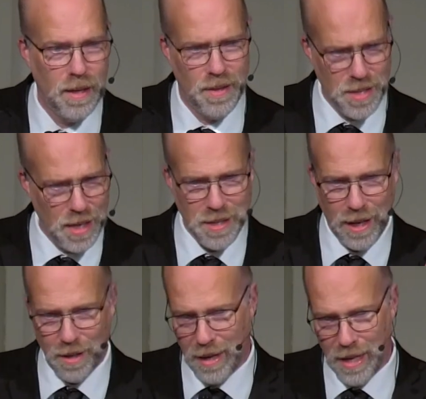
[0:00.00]

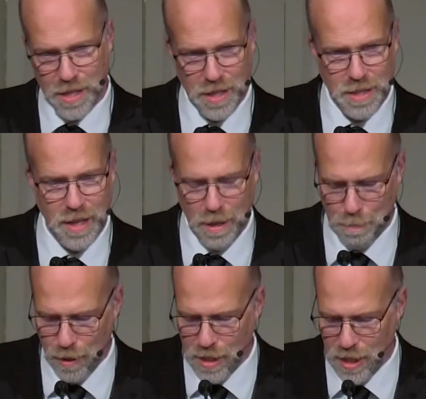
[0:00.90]
Gentile nations didn't
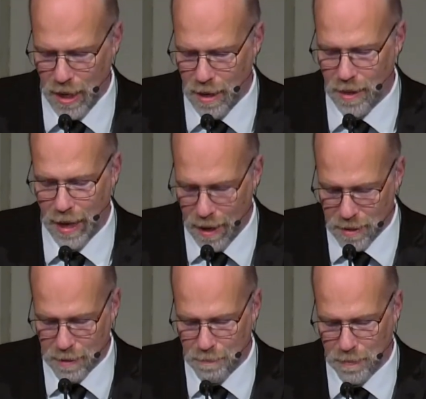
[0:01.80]
appreciate
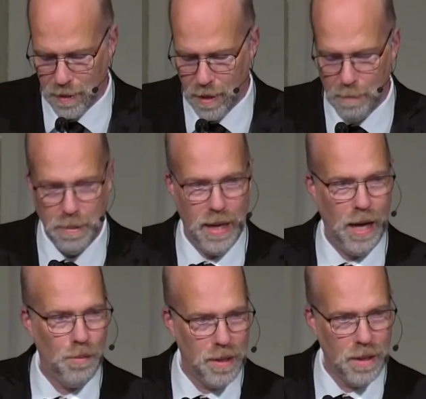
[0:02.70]
that, but
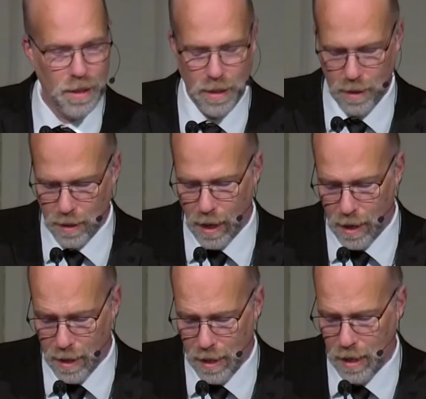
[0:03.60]
now in
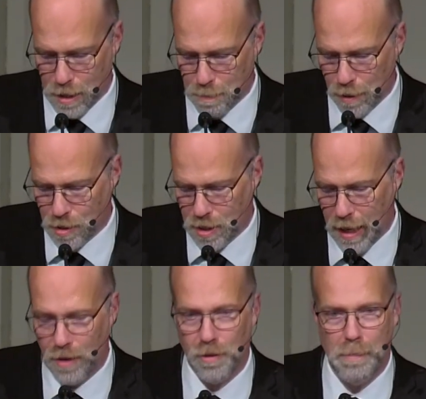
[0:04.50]
God, in his mercy,
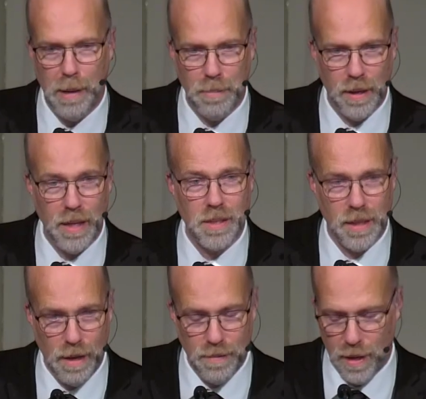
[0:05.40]
had remembered his
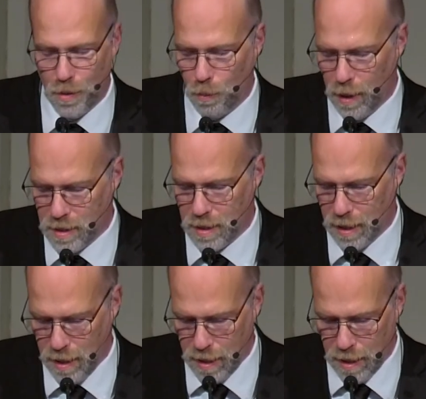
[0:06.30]
covenant once
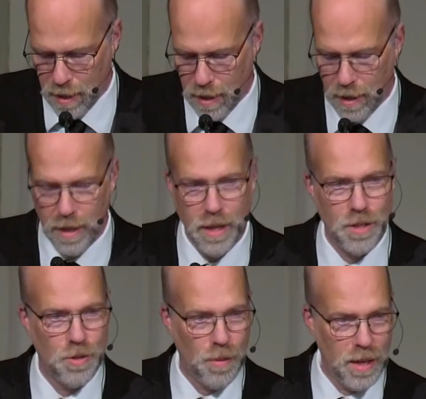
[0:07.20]
again.
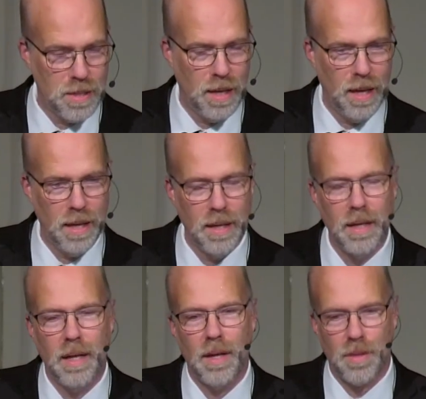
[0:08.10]
So they say,
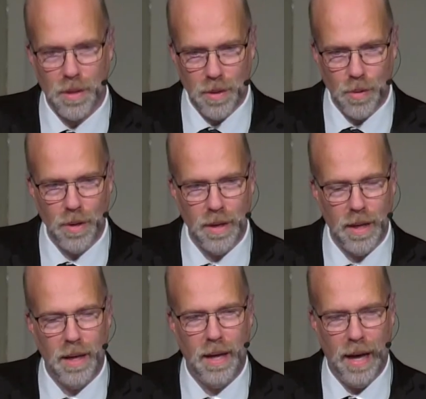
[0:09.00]
the Lord
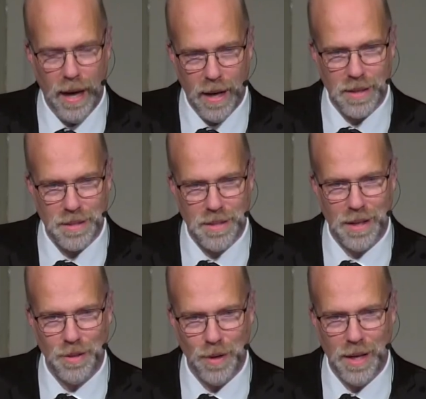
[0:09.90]
has
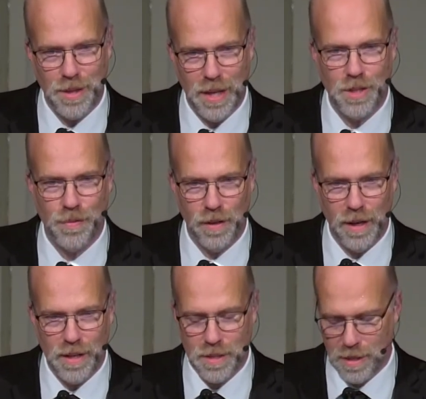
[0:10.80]
done great things for
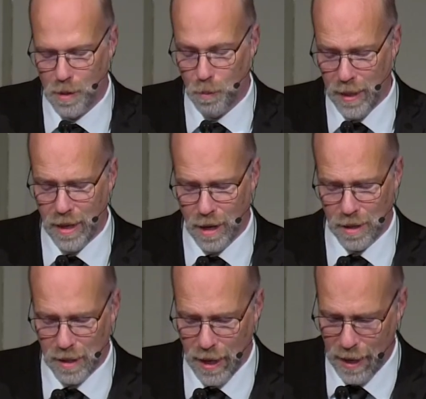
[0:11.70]
us. We are
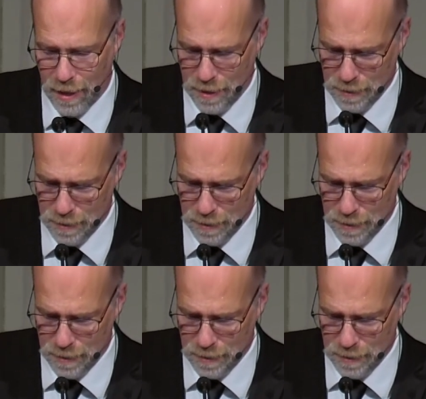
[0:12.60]
glad.